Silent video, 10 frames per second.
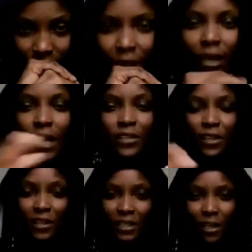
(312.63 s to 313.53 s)
Here's
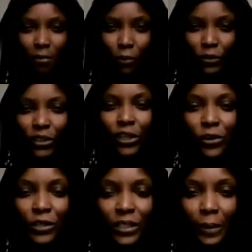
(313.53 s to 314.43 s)
another example,
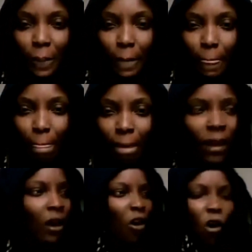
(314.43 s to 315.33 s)
security.
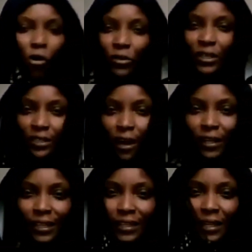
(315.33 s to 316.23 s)
All these our
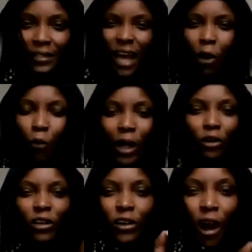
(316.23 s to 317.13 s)
leaders are well
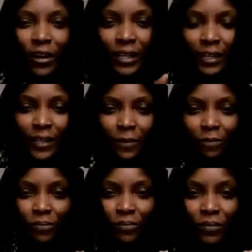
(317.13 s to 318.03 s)
guarded
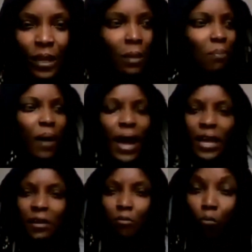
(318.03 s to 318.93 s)

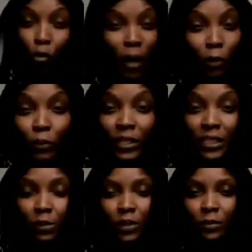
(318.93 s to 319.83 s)
by mobile
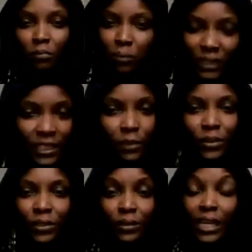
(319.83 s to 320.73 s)
policemen,
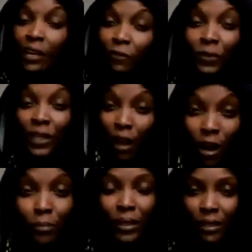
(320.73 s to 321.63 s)
policemen, even the
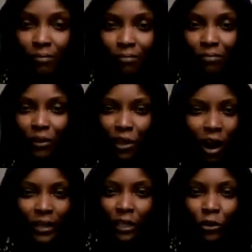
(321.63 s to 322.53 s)
army
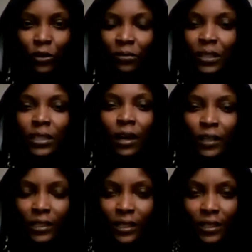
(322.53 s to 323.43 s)
guard a lot of these our
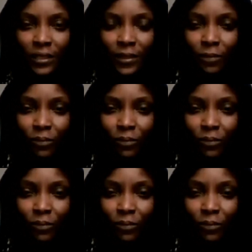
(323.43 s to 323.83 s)
leaders.